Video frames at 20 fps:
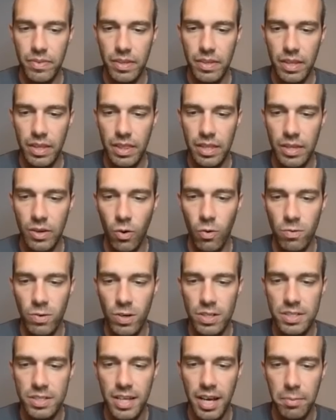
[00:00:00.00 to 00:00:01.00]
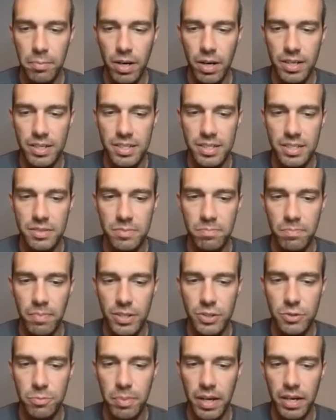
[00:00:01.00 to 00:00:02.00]
the overall stat product is
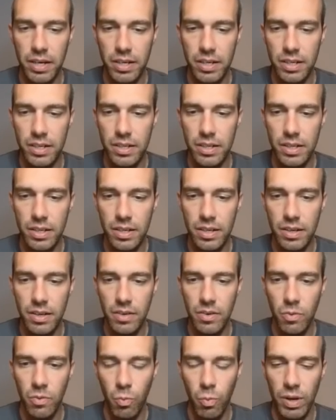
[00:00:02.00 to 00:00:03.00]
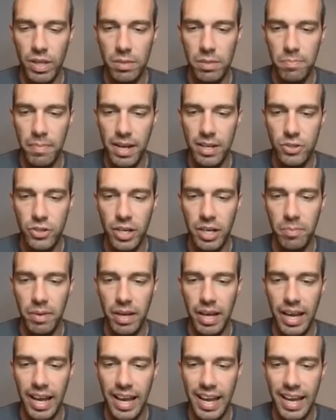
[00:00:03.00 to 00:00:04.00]
much better with Metachamp,
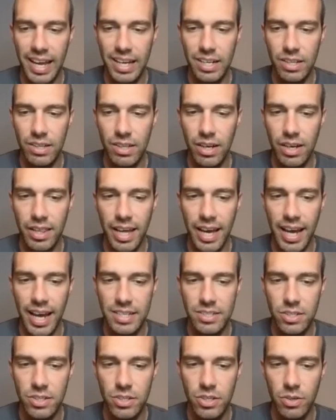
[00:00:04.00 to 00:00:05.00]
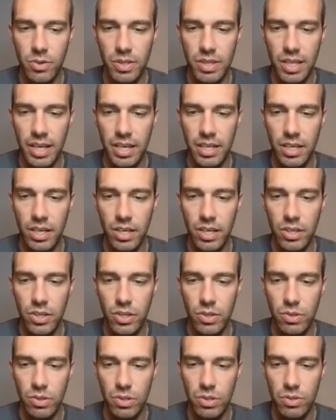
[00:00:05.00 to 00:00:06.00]
and a lot of that has to do with like
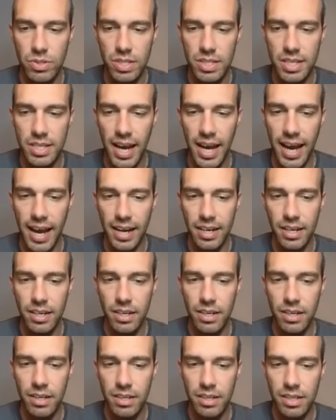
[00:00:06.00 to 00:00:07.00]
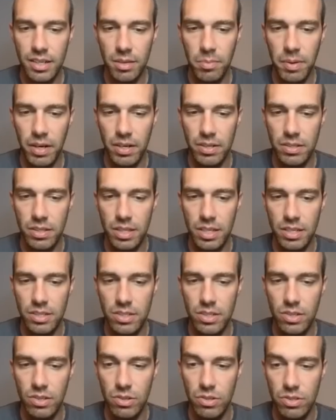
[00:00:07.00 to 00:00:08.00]
you lose attack compared to these.
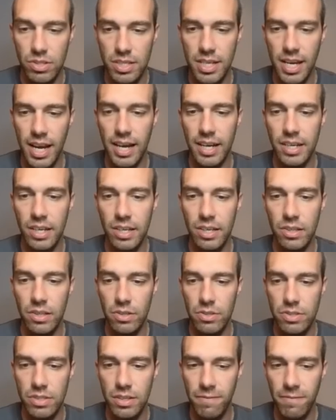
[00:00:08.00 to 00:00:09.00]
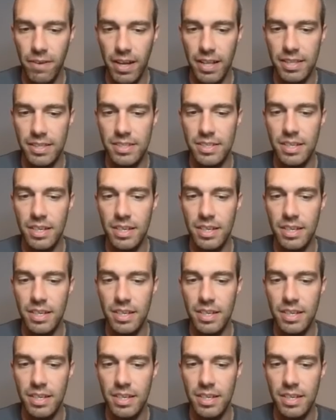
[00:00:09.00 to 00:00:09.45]
You lose attack, you lose defense,